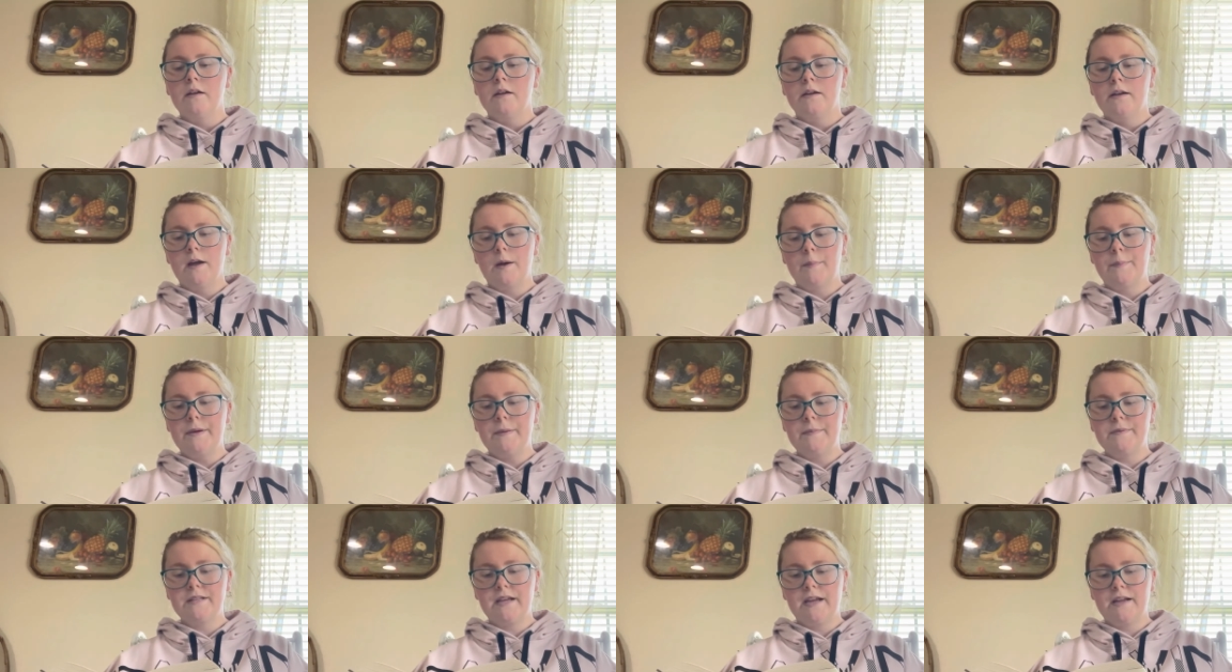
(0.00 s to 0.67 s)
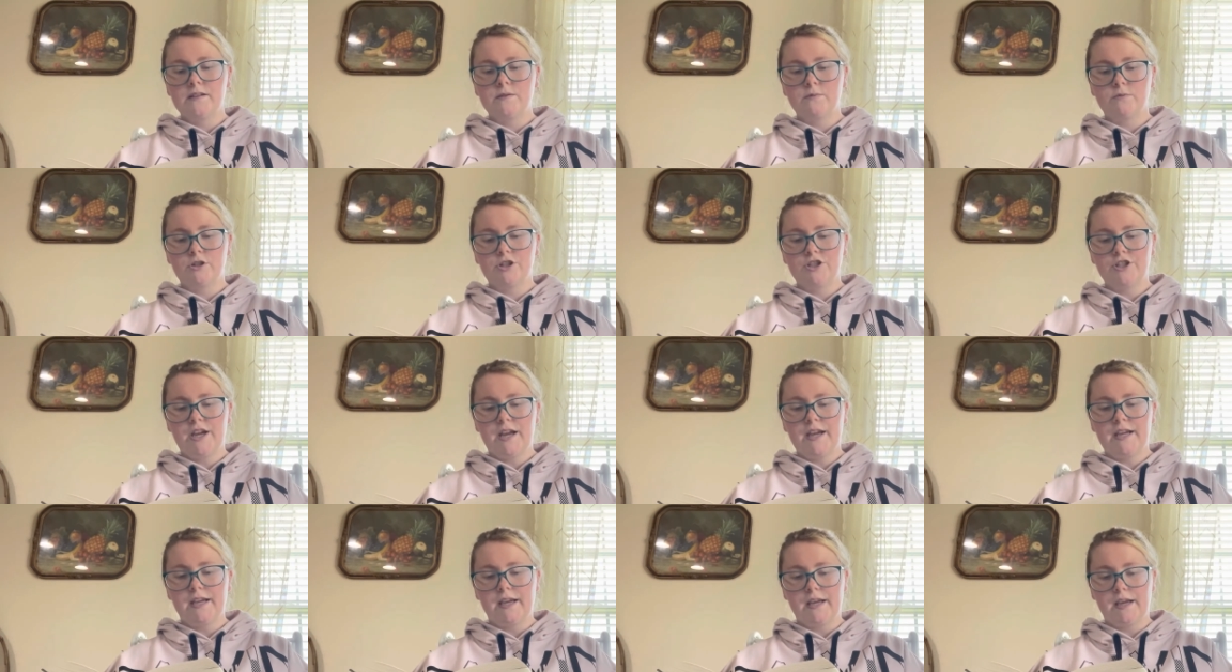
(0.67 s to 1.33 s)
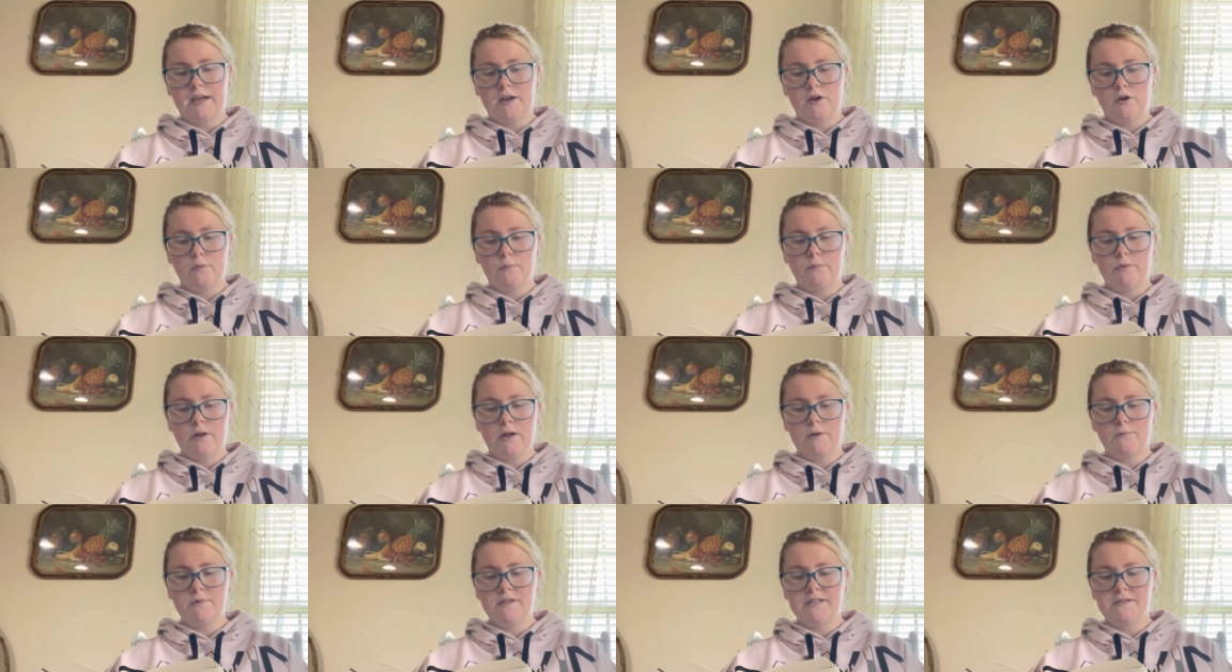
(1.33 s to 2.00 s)
Now Pip's hands were shaking and her
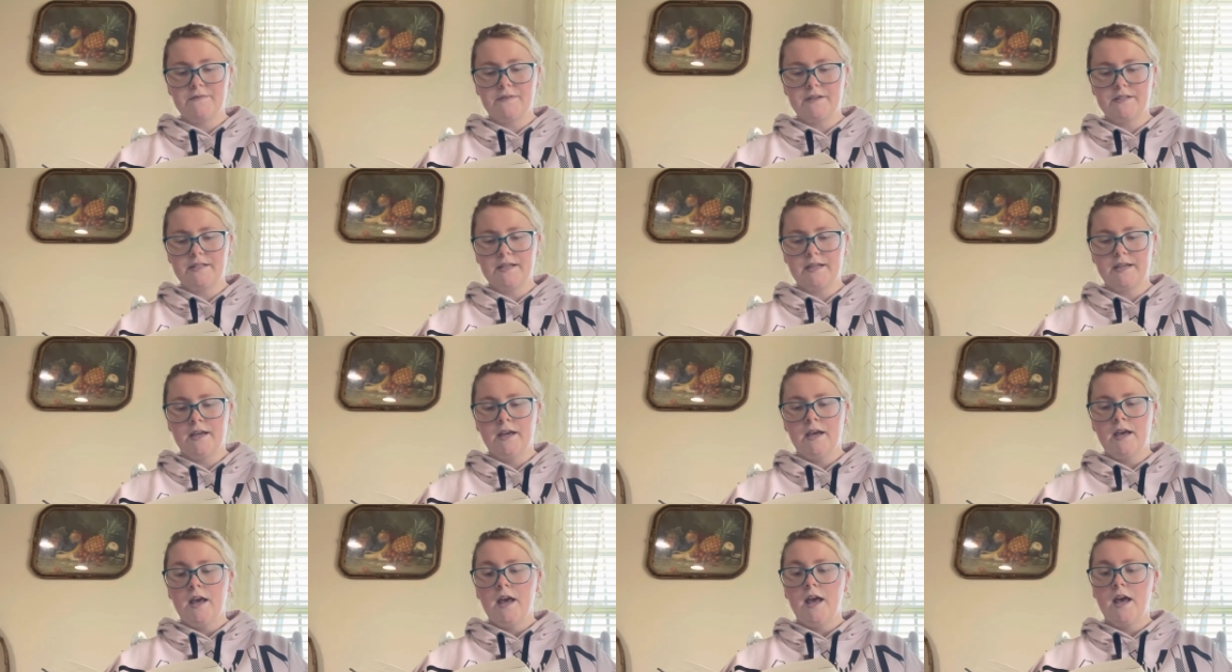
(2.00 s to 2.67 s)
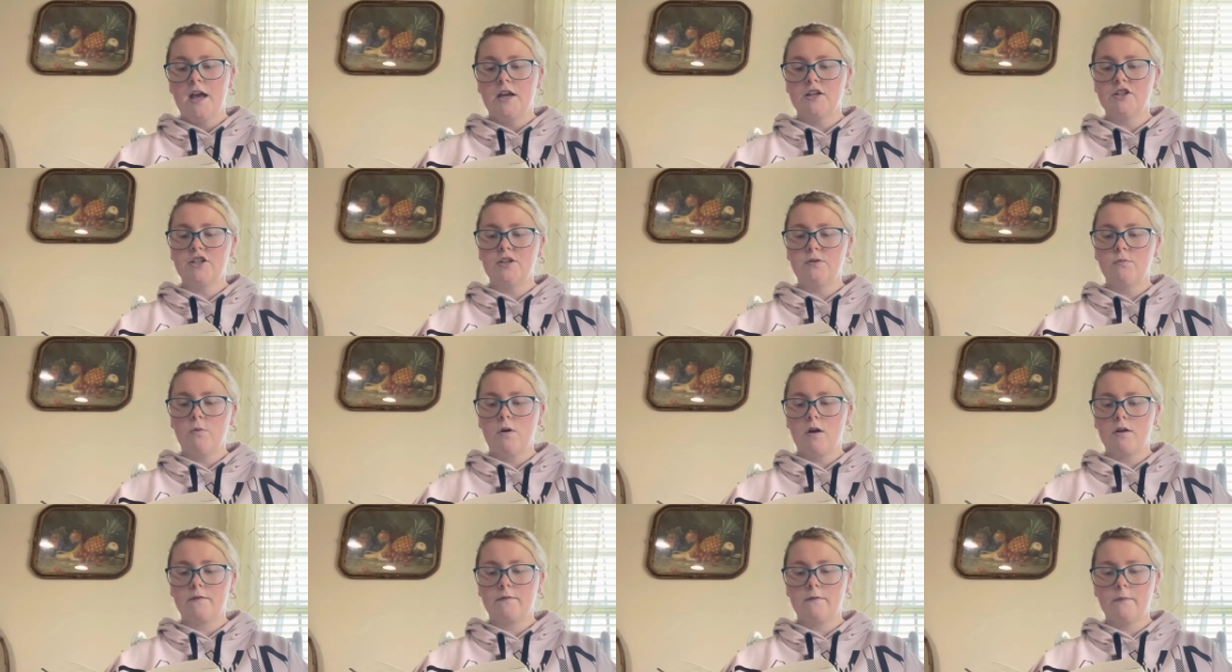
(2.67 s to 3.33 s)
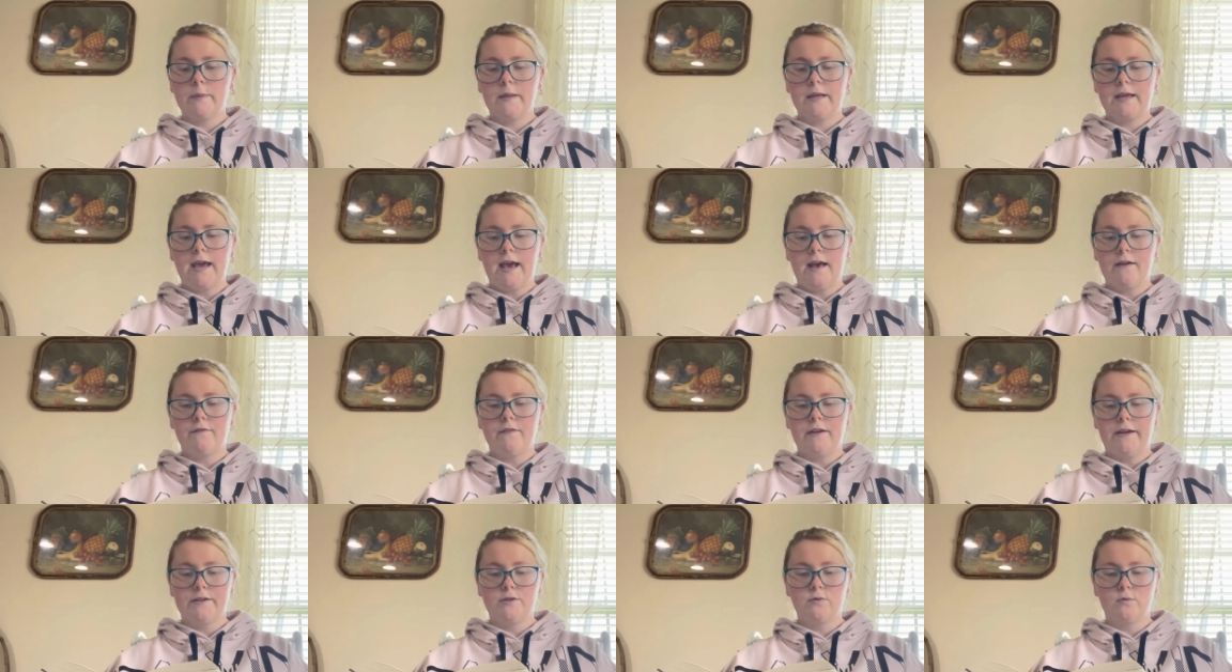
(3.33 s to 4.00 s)
blood was fizzing as she walked from the
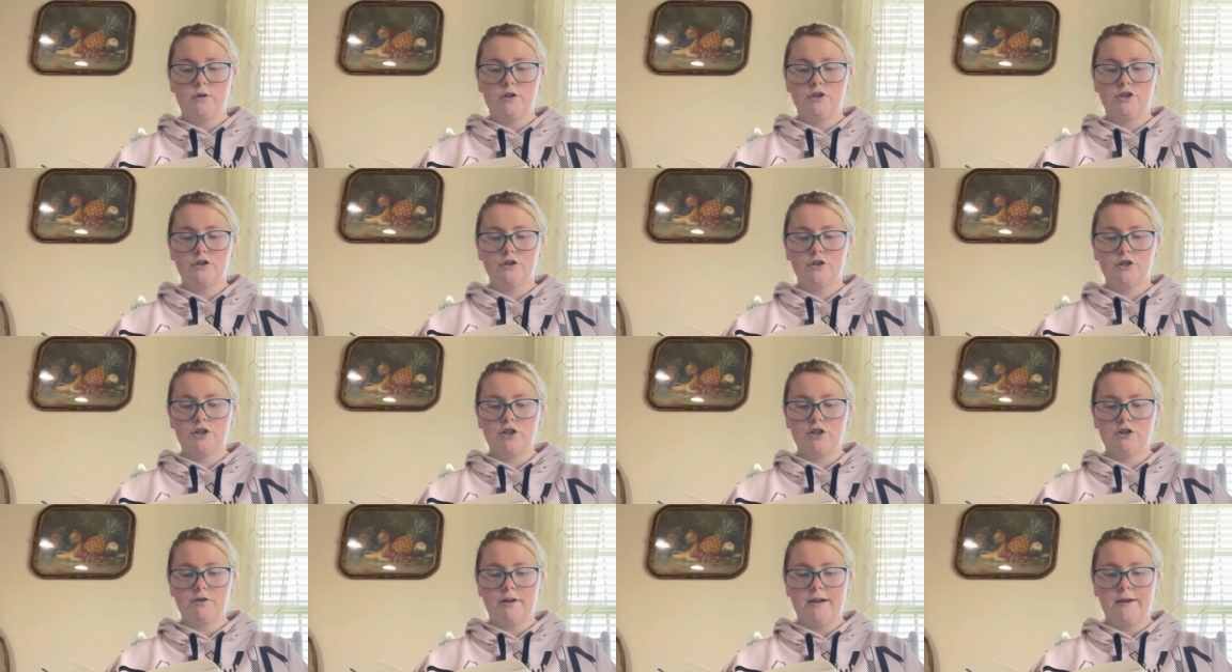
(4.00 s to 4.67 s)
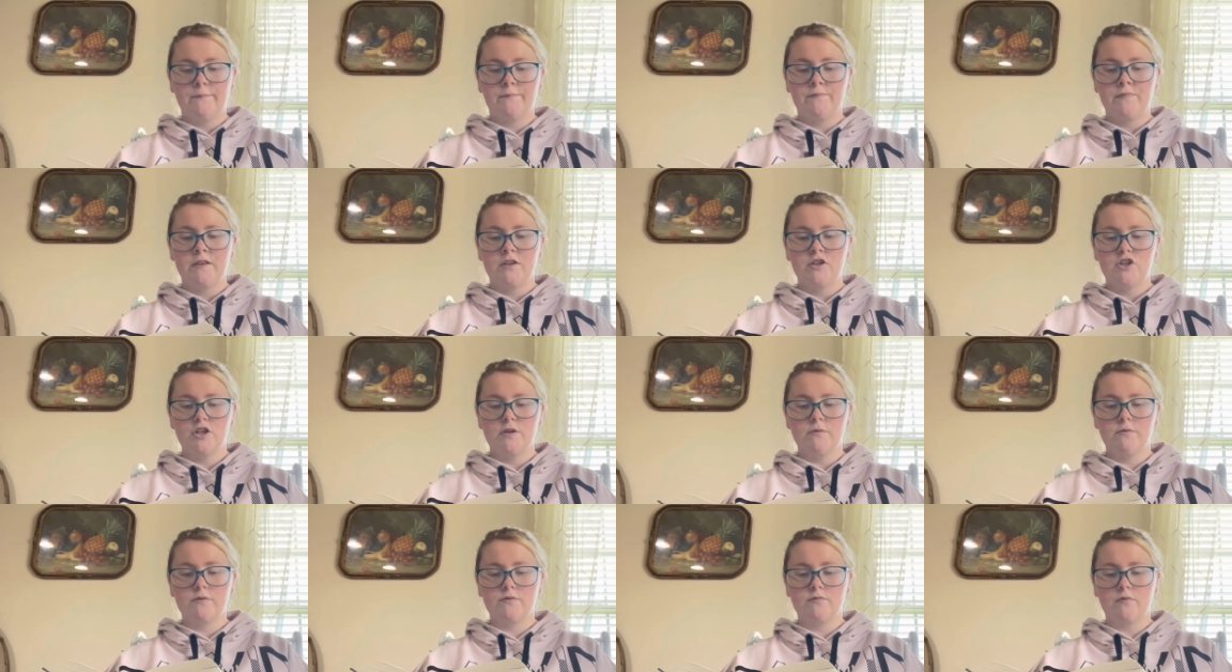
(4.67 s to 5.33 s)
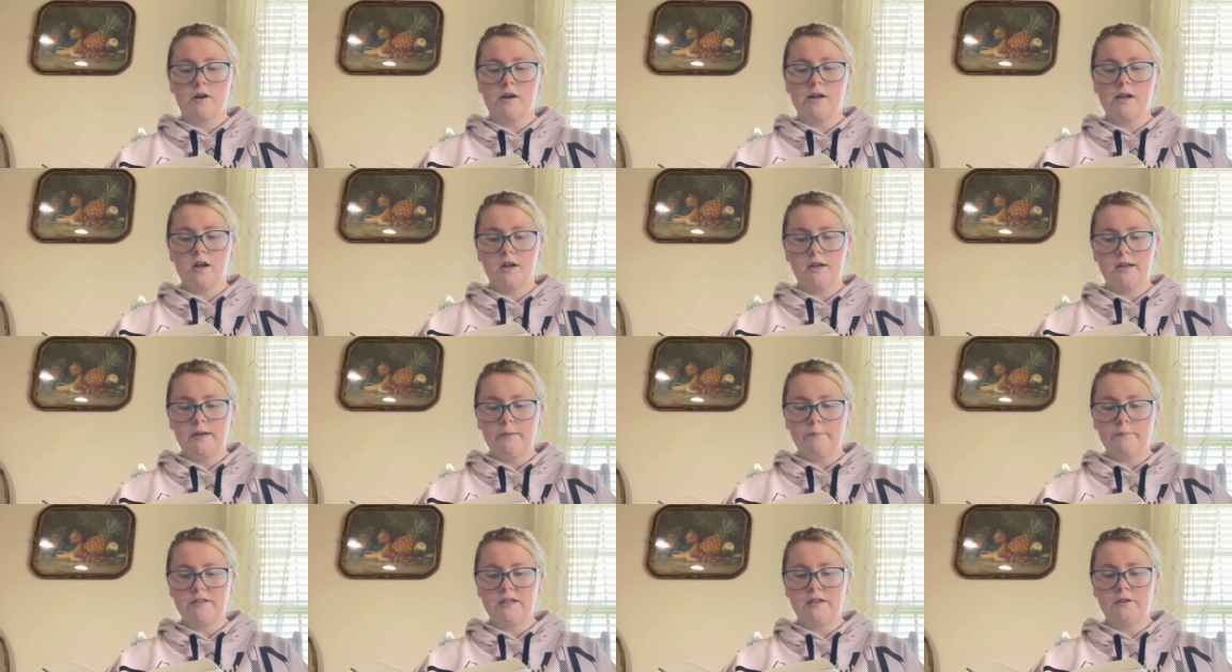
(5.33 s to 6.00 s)
cafe toward Church Street. She was running on
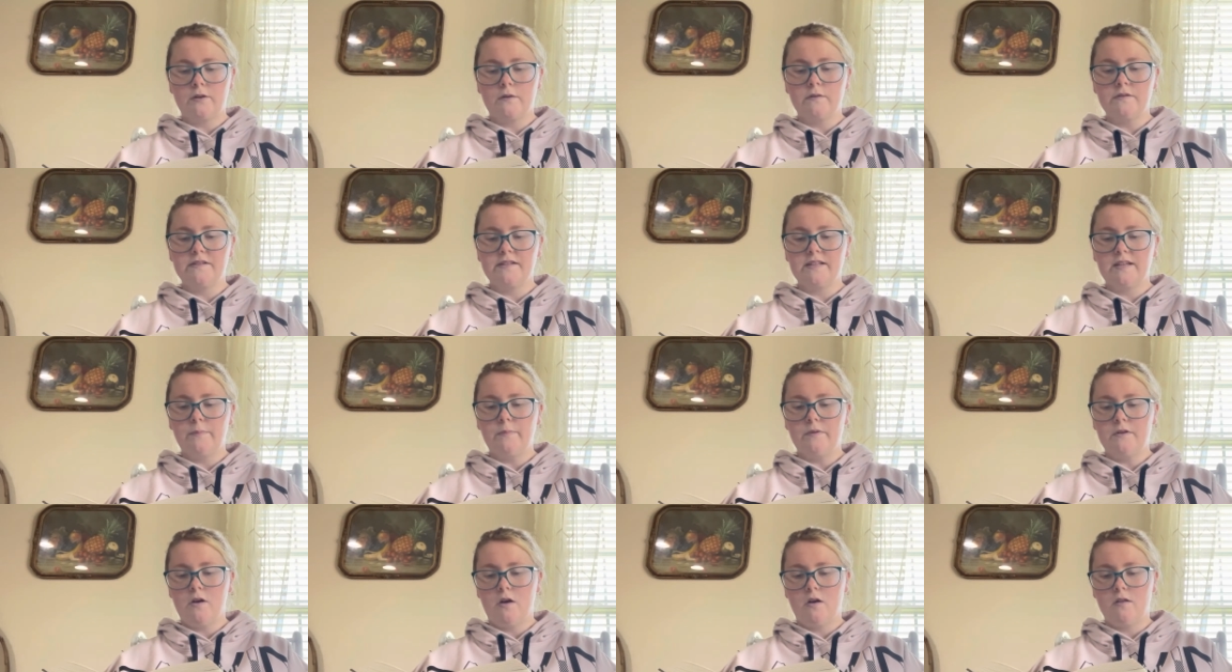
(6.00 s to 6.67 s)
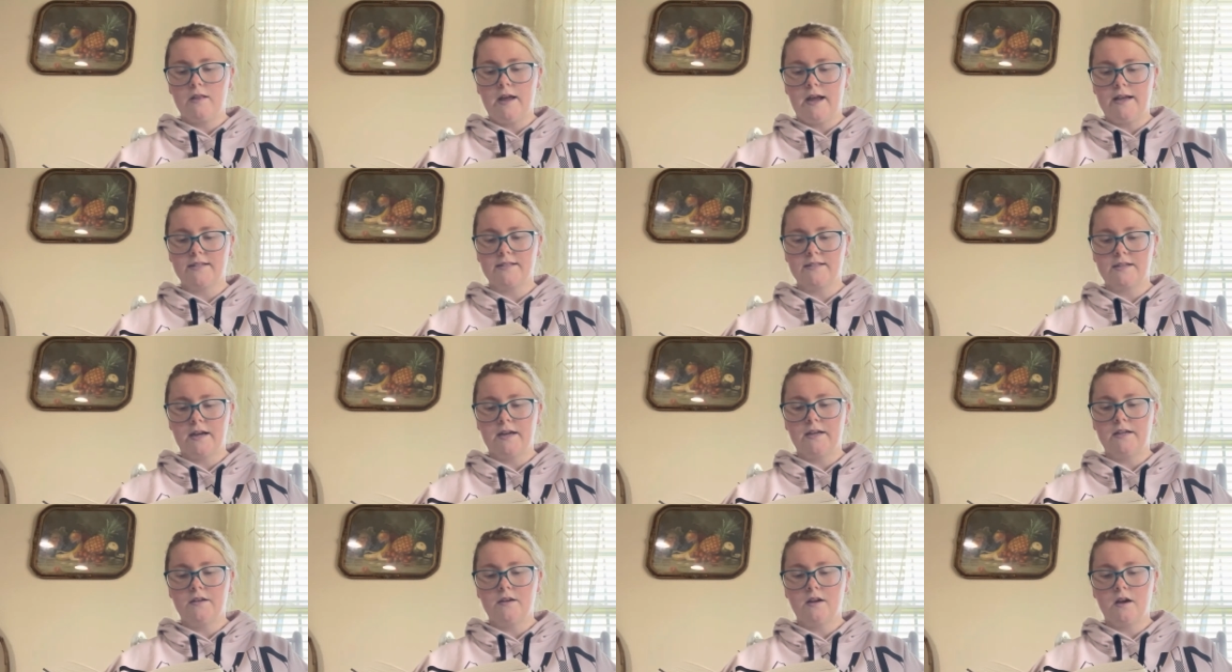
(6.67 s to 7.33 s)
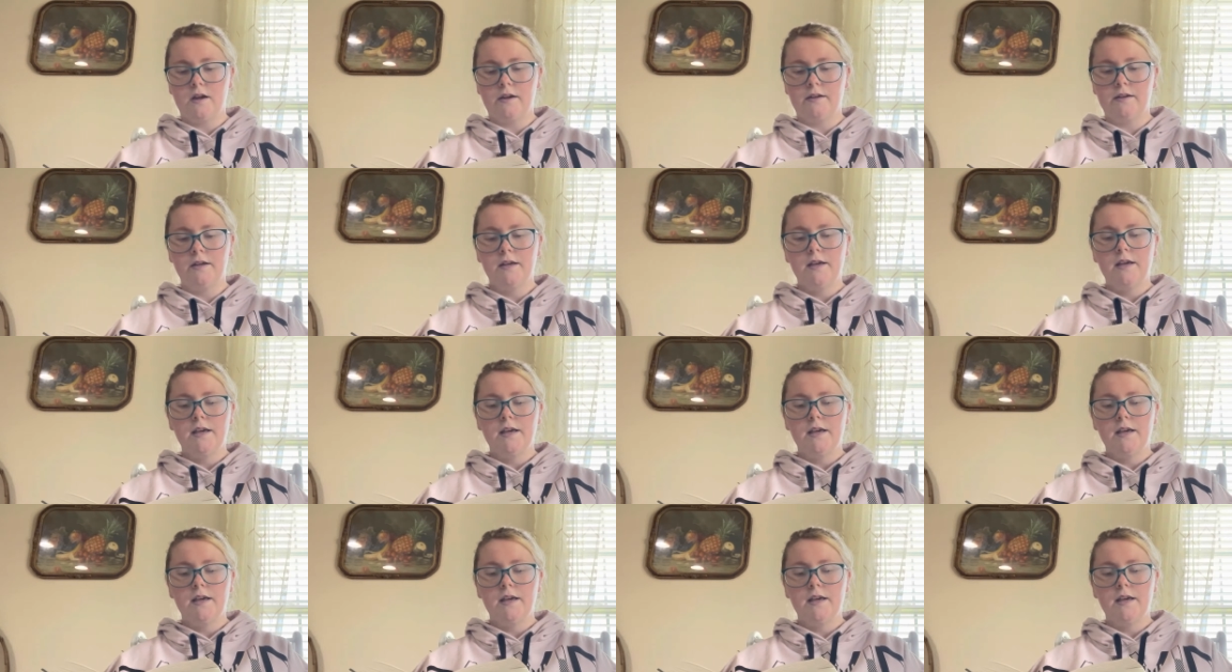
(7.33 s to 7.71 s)
empty, no sleep at all last night, none.